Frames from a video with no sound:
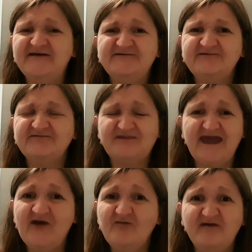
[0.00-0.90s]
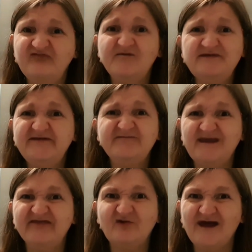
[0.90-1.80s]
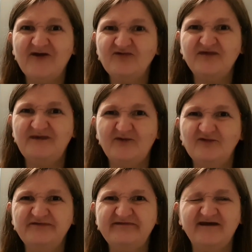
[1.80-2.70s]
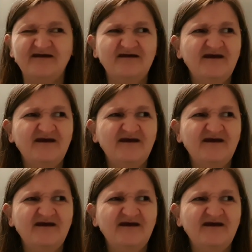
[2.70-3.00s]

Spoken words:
just help everybody's mental health a bit, won't it?